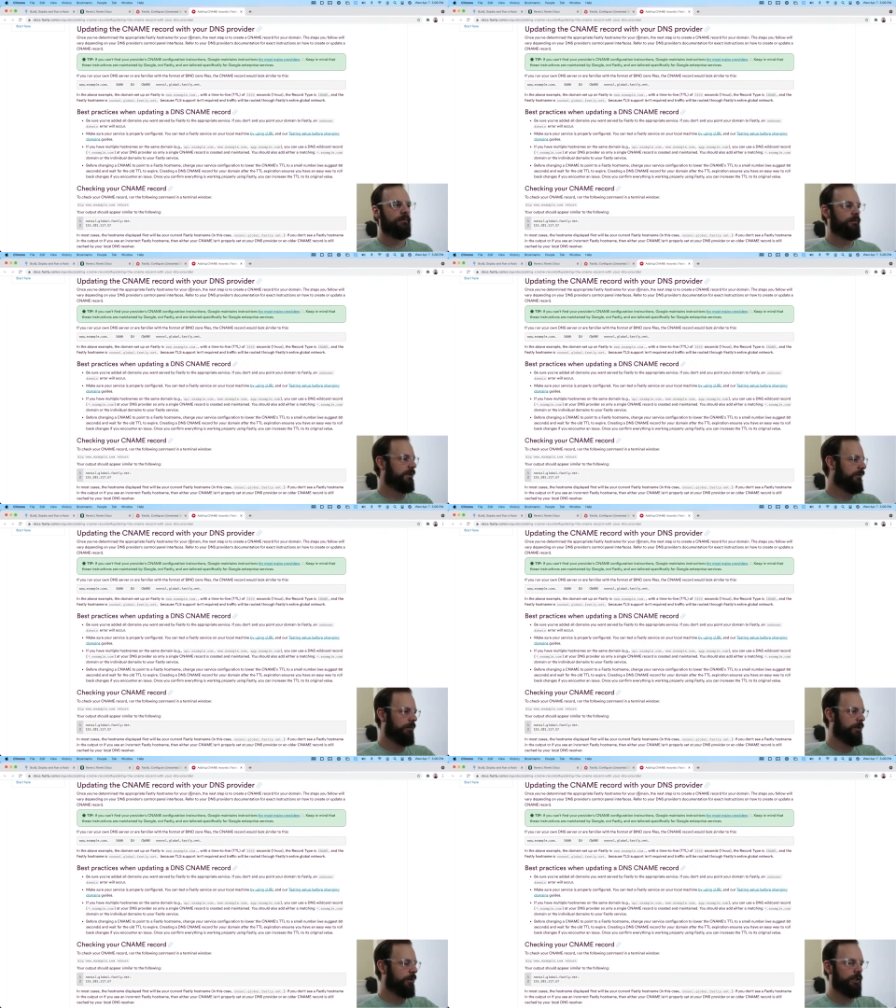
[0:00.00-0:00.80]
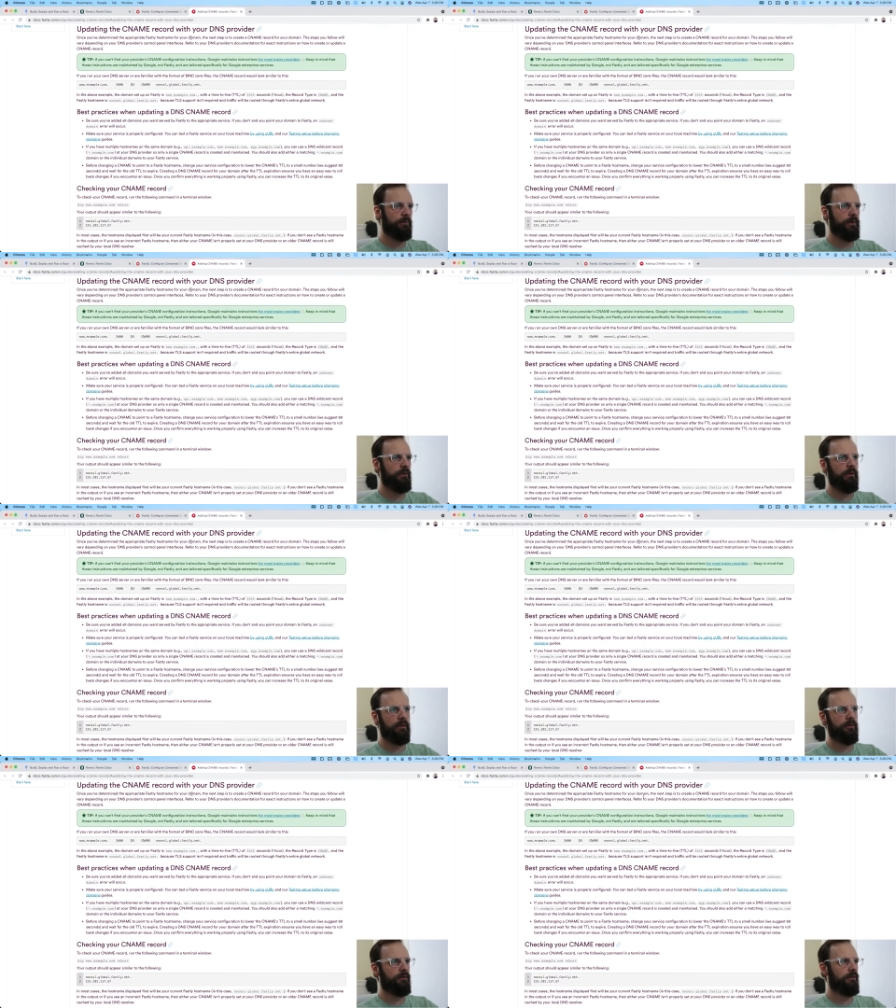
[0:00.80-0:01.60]
If you haven't been watching me do
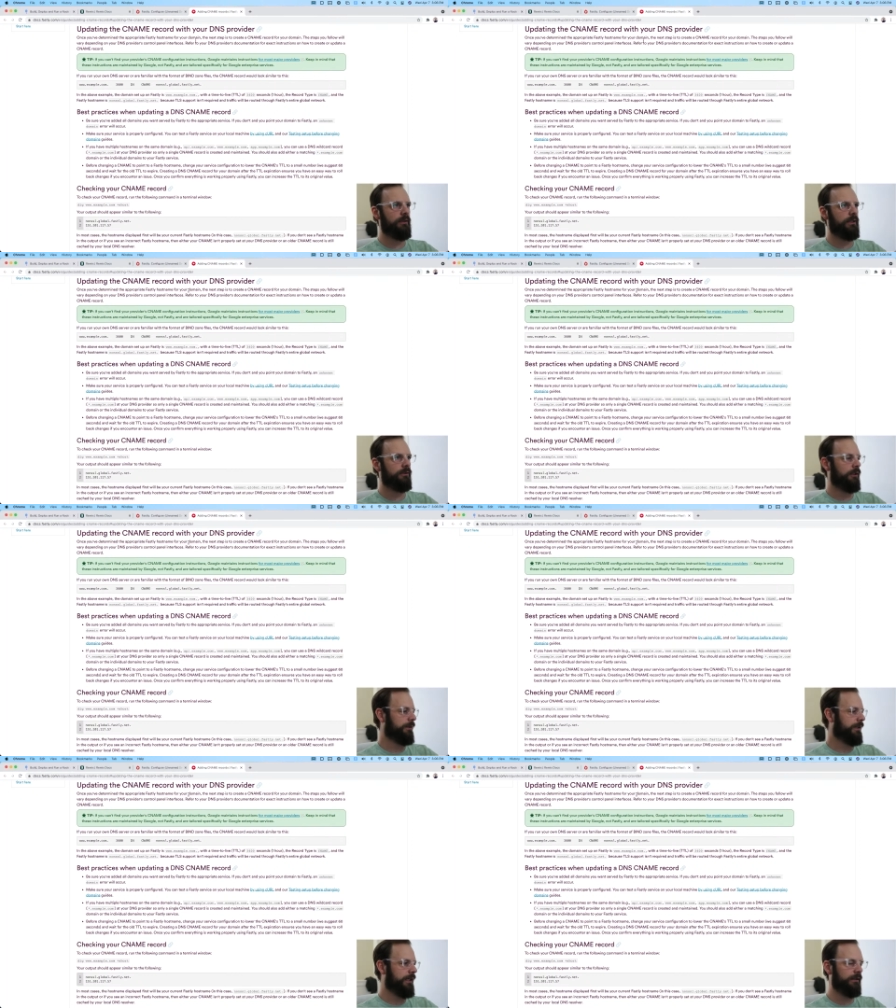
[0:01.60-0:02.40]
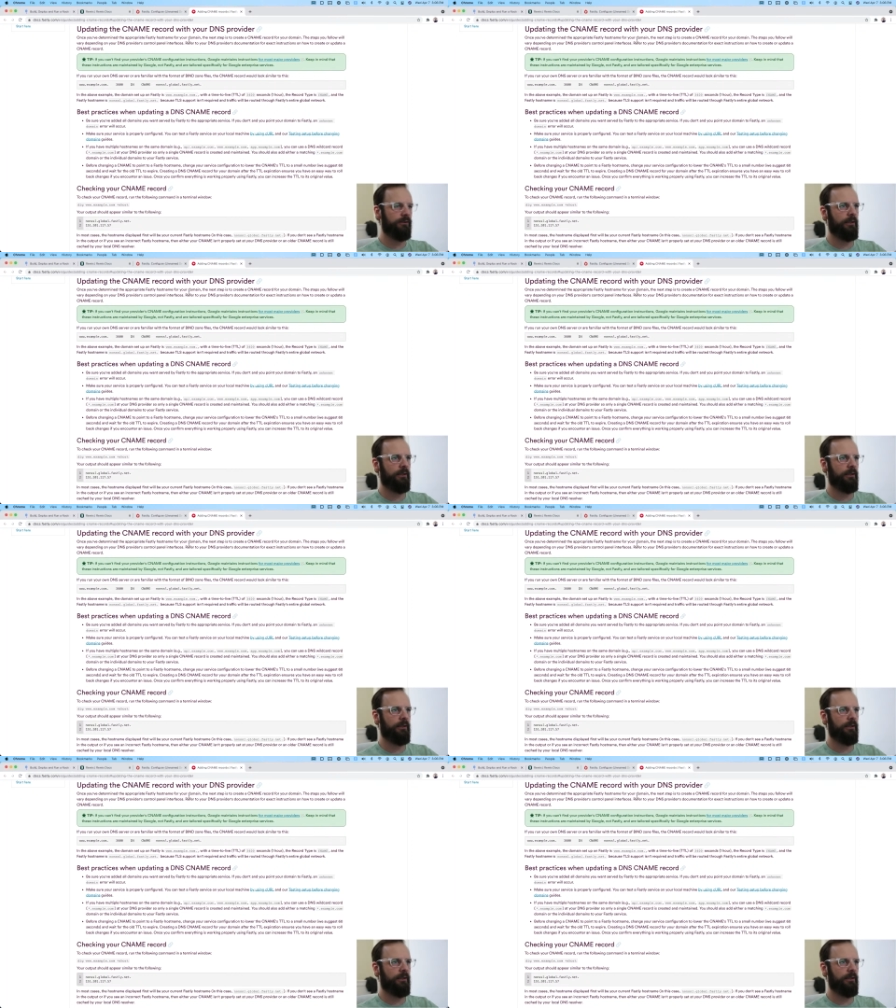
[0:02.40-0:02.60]
this last couple days,